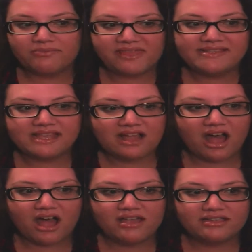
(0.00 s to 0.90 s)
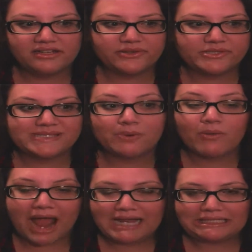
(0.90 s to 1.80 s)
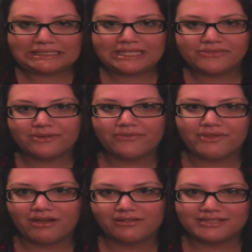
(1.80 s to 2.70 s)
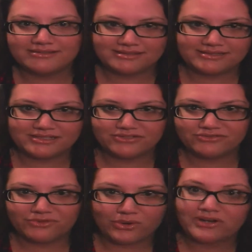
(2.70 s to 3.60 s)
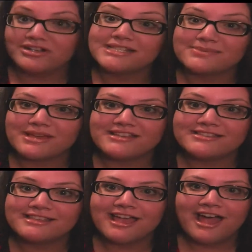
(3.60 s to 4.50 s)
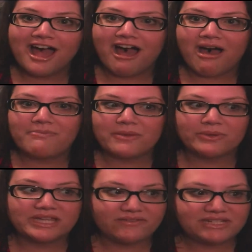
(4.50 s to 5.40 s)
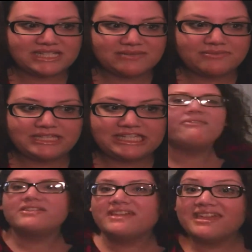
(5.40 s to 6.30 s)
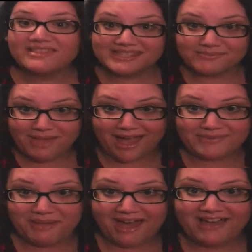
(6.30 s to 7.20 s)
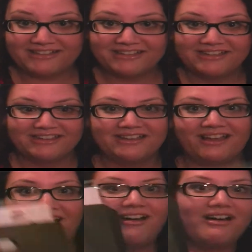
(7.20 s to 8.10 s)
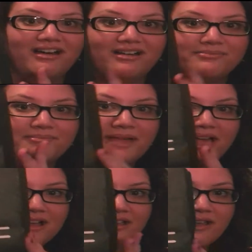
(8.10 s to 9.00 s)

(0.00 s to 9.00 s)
things I got, you know, sporadically throughout the holiday season for Christmas um, that were given to me. Everything in this MAC bag. Oh, MAC.